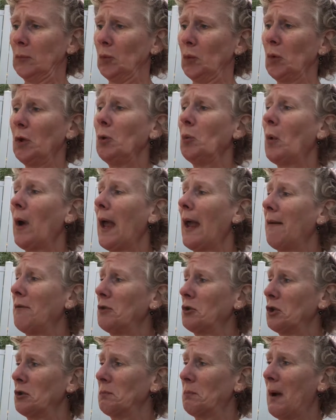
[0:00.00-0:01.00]
We
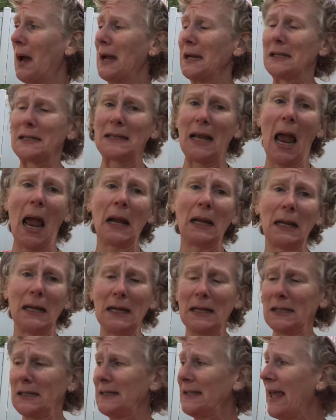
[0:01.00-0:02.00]
waved goodbye
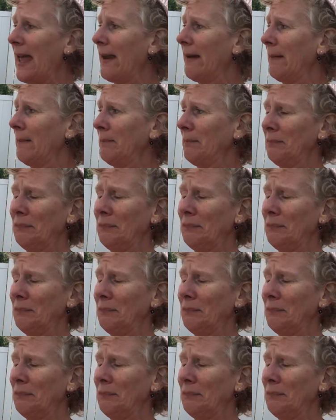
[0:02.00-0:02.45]
sadly and said,